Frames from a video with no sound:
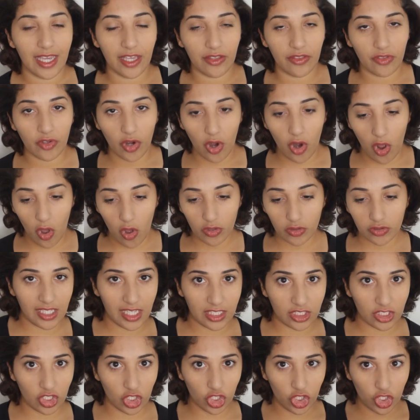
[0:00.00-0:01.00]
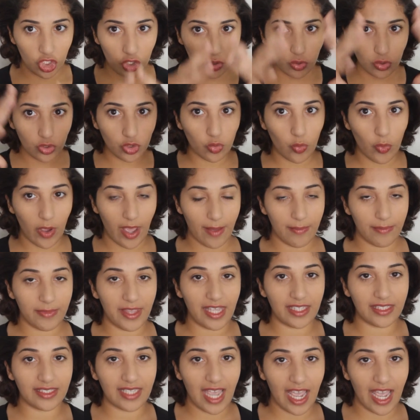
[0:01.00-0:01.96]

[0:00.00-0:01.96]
and it's a huge web that